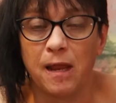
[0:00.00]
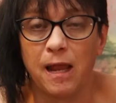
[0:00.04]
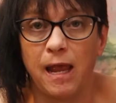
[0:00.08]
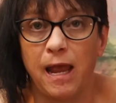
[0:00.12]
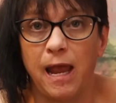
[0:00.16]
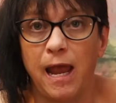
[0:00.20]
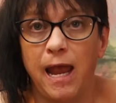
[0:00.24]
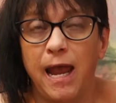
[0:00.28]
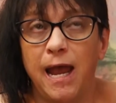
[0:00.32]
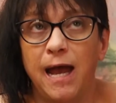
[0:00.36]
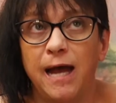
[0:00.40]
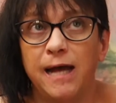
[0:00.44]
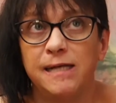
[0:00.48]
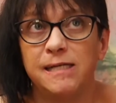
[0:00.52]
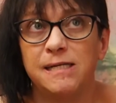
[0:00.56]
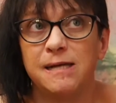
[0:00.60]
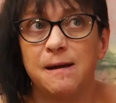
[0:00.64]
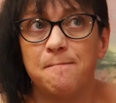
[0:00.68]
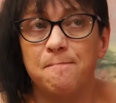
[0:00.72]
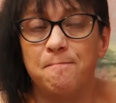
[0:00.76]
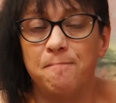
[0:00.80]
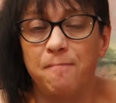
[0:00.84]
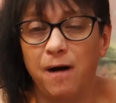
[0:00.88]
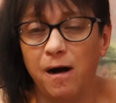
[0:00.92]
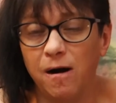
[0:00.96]
And
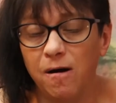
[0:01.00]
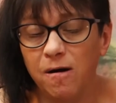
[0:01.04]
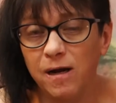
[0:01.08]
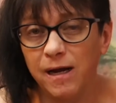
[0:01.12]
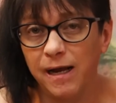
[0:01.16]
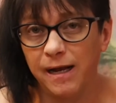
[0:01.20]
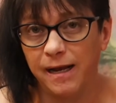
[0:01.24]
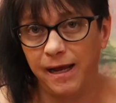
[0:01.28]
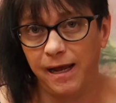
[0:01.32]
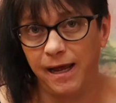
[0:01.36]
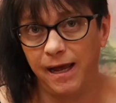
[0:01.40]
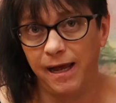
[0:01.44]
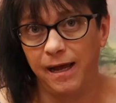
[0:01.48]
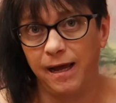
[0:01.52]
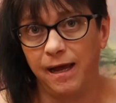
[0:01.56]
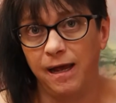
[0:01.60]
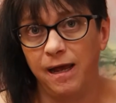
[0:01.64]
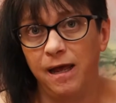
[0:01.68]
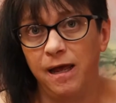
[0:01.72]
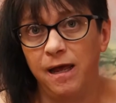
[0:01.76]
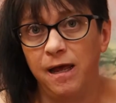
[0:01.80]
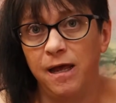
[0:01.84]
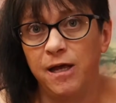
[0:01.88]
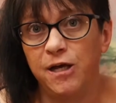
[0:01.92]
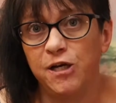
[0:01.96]
marketing
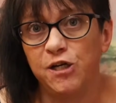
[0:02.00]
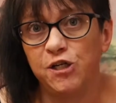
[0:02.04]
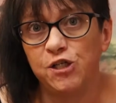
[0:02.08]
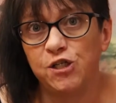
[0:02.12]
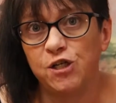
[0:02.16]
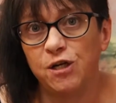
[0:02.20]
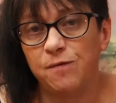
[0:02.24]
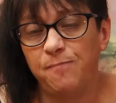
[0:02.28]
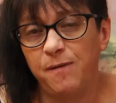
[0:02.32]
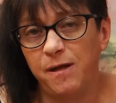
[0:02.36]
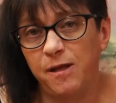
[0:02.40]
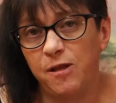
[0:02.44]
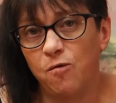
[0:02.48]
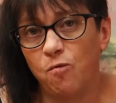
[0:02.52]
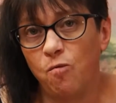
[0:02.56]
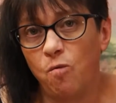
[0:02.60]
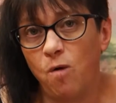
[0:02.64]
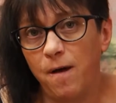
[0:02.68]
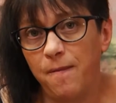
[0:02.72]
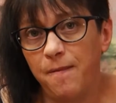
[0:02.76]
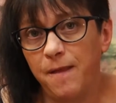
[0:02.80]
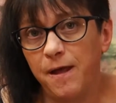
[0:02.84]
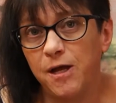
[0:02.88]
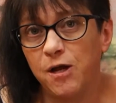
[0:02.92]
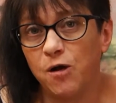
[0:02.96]
should be the
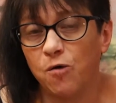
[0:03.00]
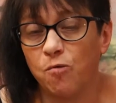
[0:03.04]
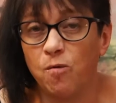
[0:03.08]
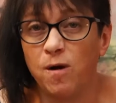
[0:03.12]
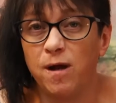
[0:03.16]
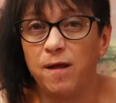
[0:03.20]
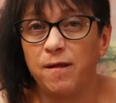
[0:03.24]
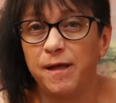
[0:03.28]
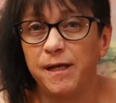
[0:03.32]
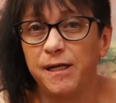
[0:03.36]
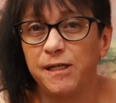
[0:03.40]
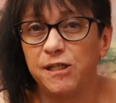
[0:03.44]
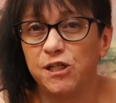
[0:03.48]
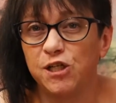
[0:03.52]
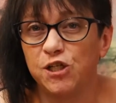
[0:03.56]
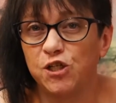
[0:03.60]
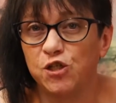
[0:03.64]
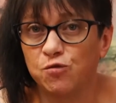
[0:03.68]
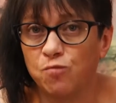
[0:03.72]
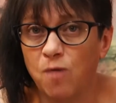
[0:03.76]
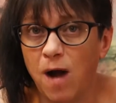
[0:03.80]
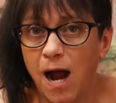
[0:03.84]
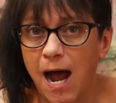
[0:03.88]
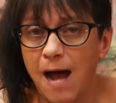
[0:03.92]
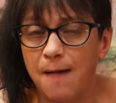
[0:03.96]
one that you're willing to
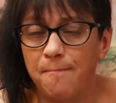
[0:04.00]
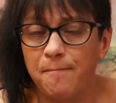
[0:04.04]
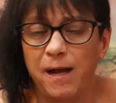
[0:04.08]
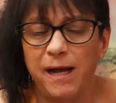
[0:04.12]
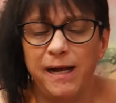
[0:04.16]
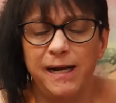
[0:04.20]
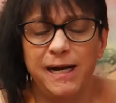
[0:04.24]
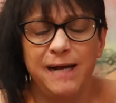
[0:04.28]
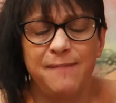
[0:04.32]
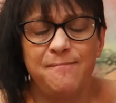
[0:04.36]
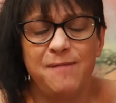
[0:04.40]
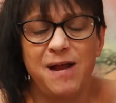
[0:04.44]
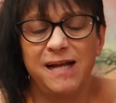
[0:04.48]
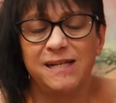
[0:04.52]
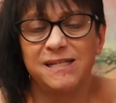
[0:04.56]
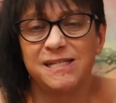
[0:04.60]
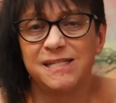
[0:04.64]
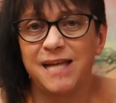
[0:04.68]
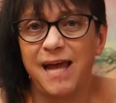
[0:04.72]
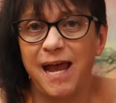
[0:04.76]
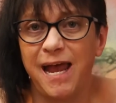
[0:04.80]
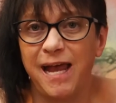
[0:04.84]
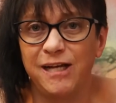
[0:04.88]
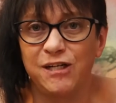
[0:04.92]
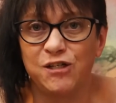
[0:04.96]
drop. And I'm not
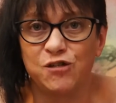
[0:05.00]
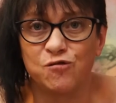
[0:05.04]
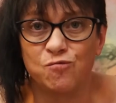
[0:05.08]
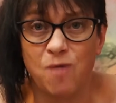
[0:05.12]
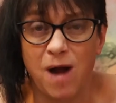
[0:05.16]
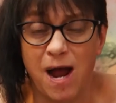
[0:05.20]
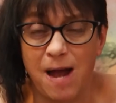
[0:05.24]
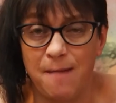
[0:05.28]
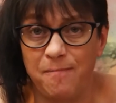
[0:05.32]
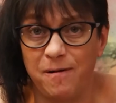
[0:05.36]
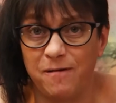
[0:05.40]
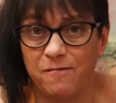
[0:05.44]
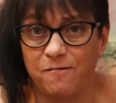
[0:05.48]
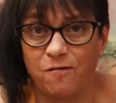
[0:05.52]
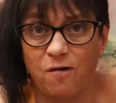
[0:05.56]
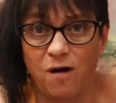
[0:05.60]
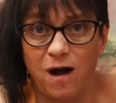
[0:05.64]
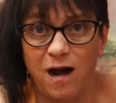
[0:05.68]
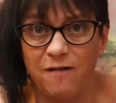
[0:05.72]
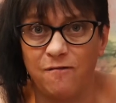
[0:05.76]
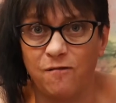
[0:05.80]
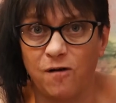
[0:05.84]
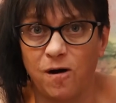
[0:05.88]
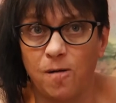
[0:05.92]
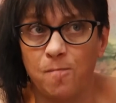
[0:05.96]
saying drop it
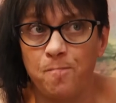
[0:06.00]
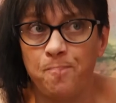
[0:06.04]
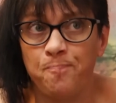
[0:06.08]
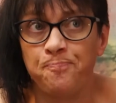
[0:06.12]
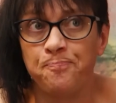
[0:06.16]
forever.